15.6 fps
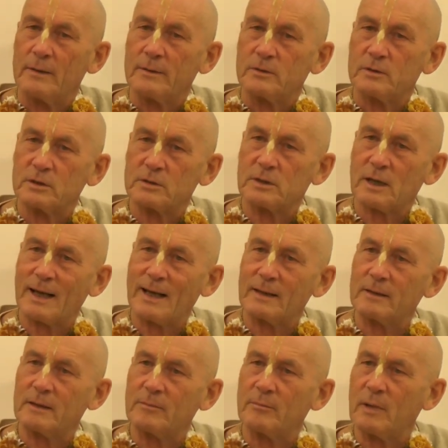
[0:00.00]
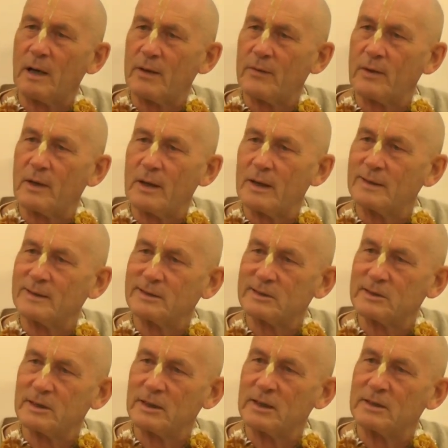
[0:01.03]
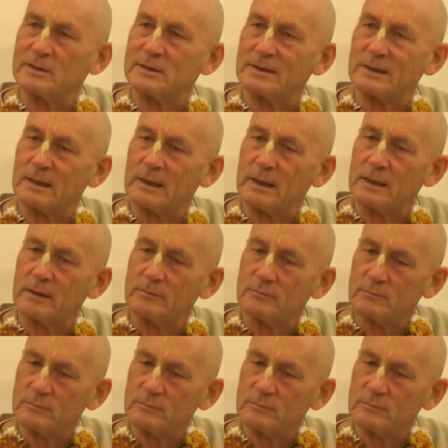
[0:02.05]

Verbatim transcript: just like the mother sees the